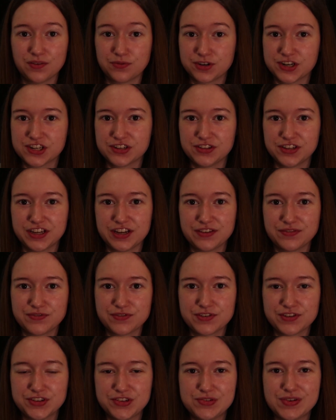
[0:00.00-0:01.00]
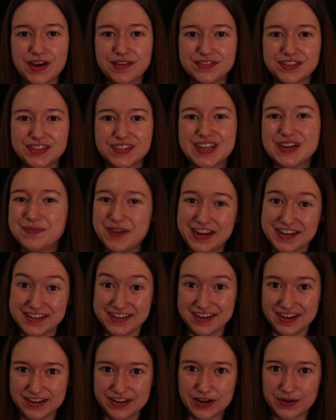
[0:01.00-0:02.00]
of what you're looking for so you have some
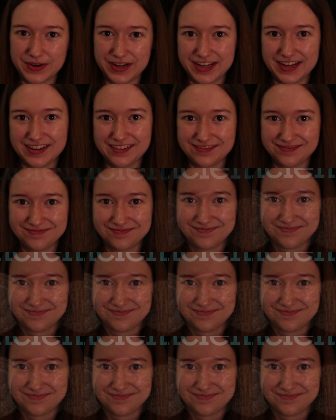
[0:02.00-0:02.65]
idea going in.